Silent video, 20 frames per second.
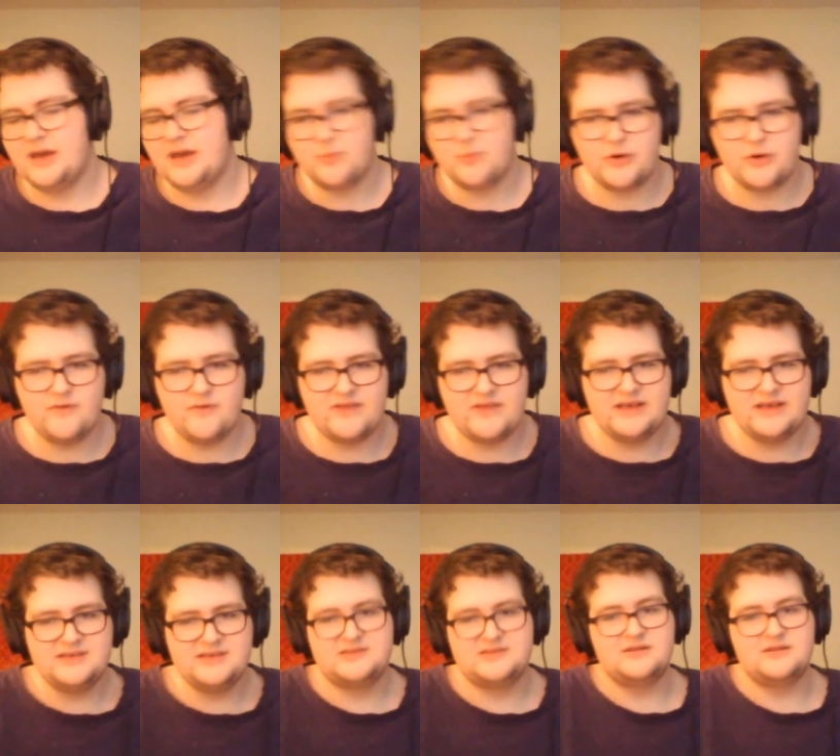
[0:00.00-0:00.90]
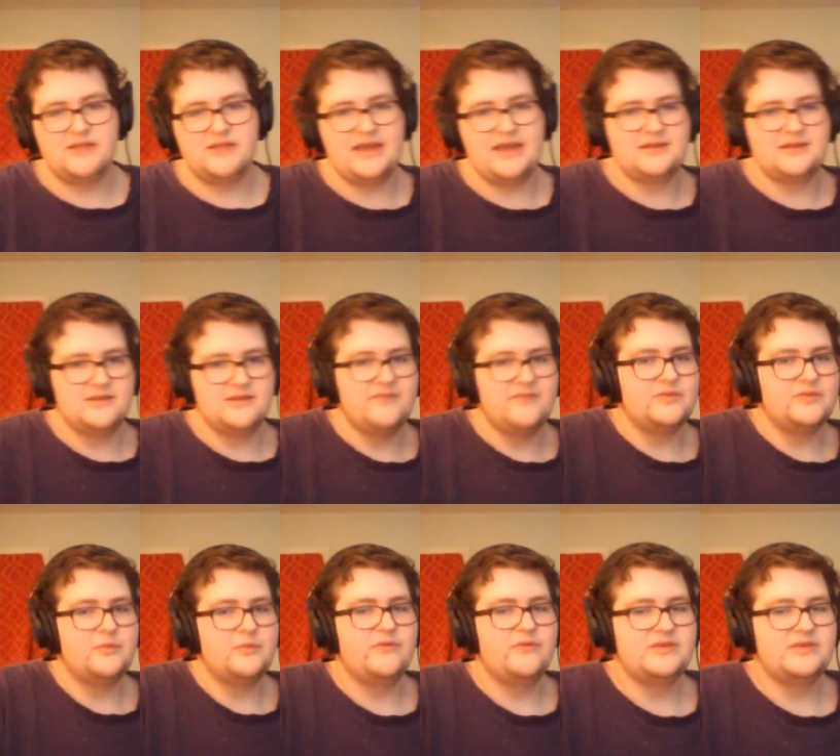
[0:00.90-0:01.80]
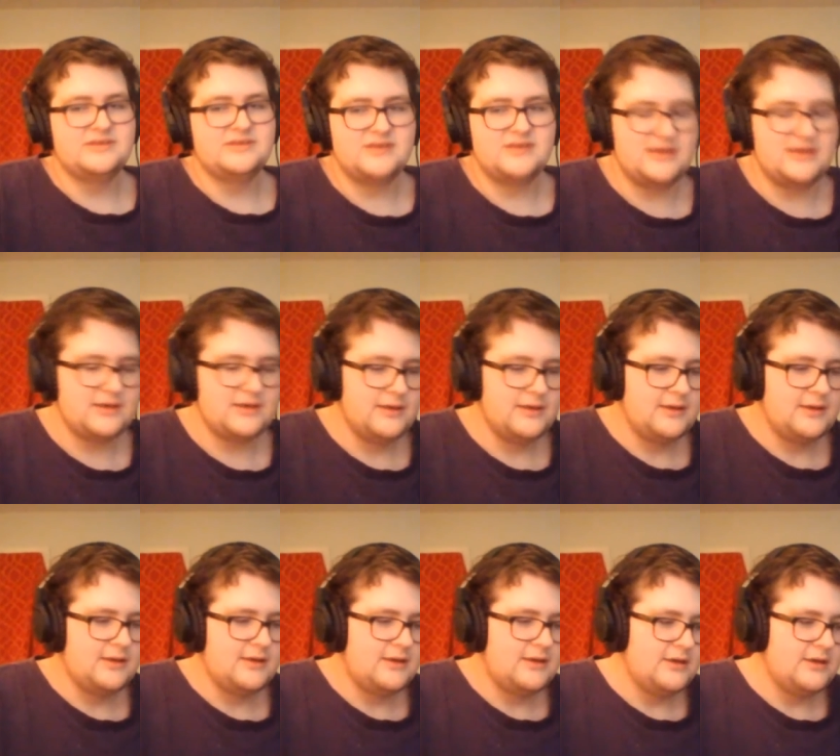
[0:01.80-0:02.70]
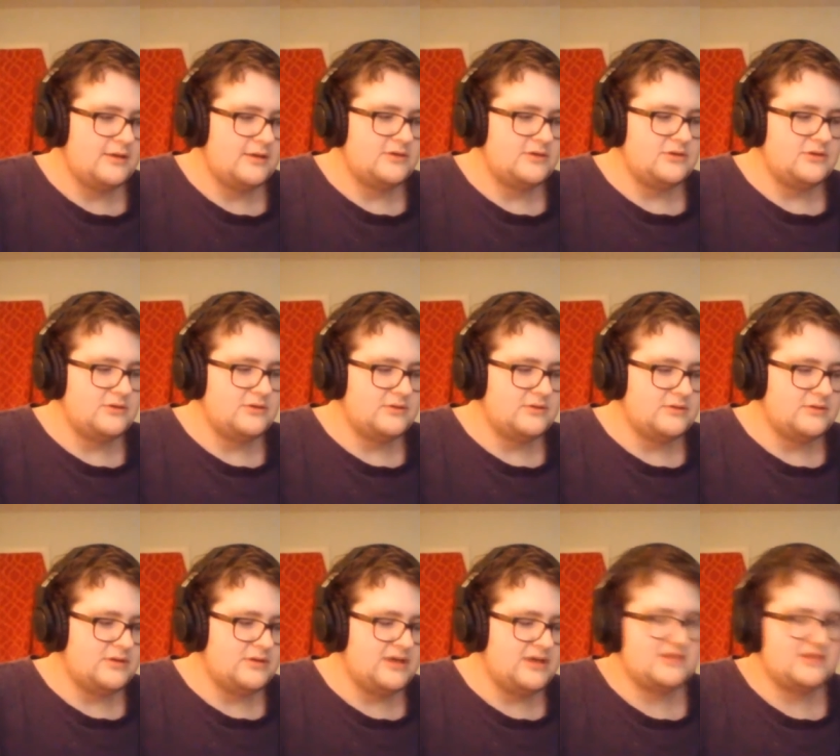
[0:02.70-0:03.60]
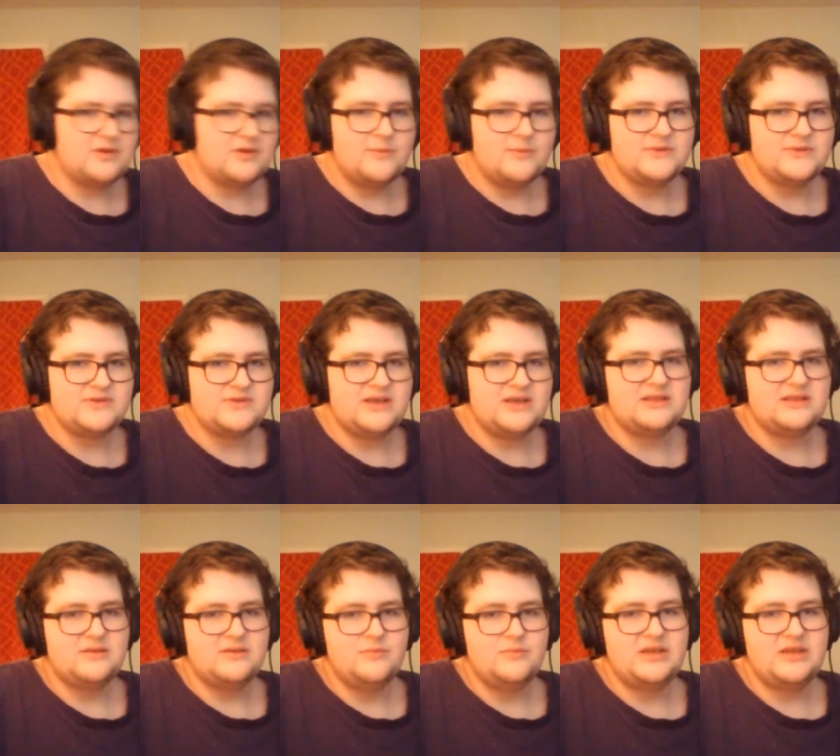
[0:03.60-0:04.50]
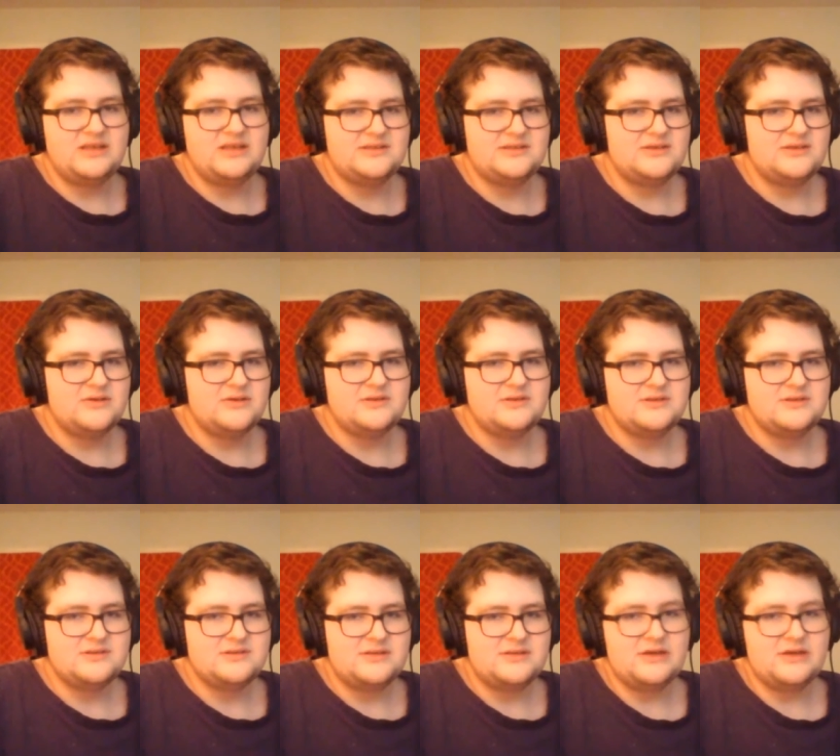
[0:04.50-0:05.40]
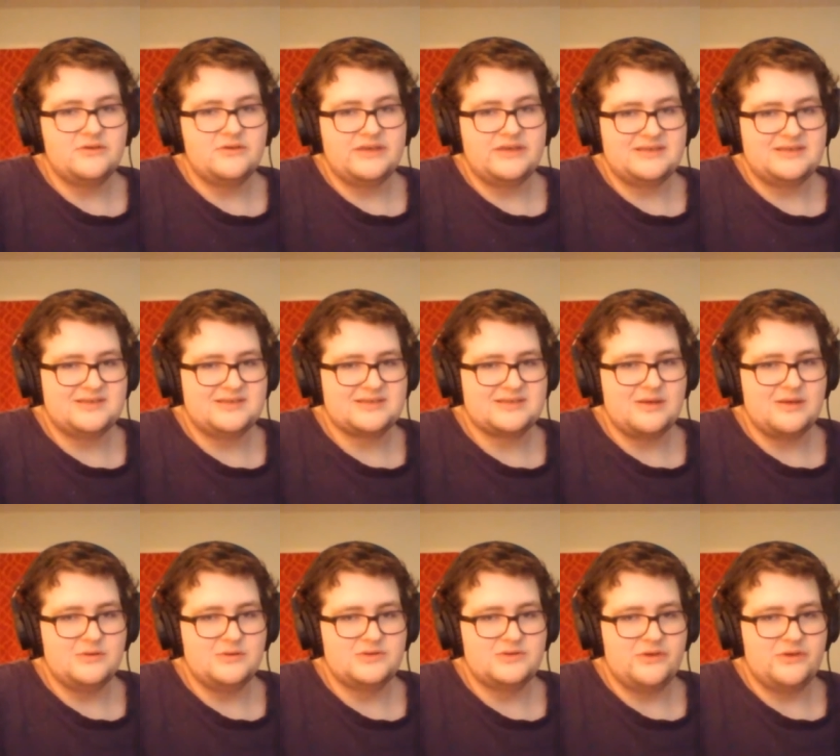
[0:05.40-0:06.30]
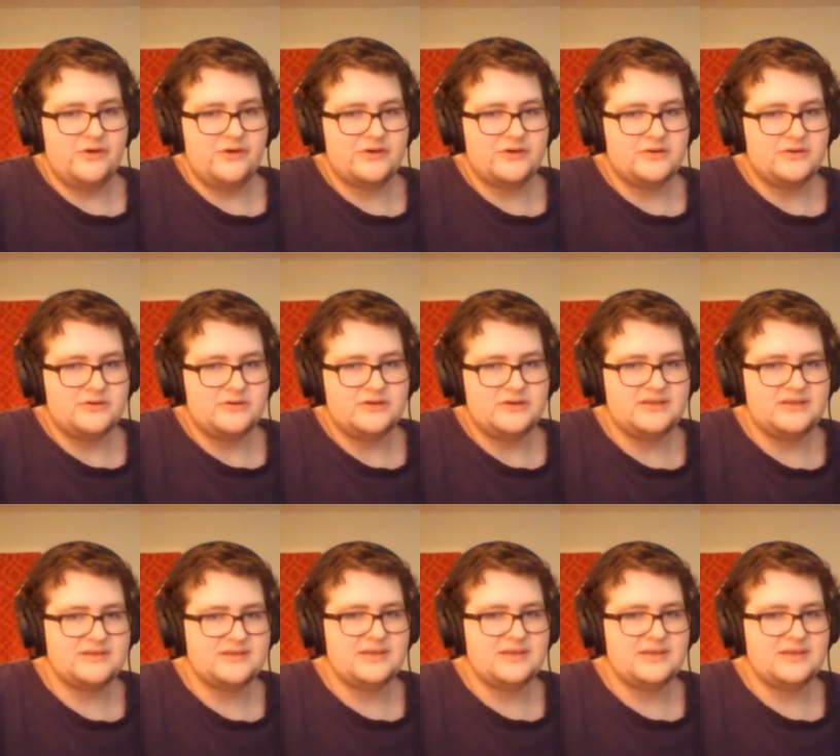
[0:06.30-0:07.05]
part of that is the length of the movies. Like it's almost like the mini series that are like 6 hours long. It's like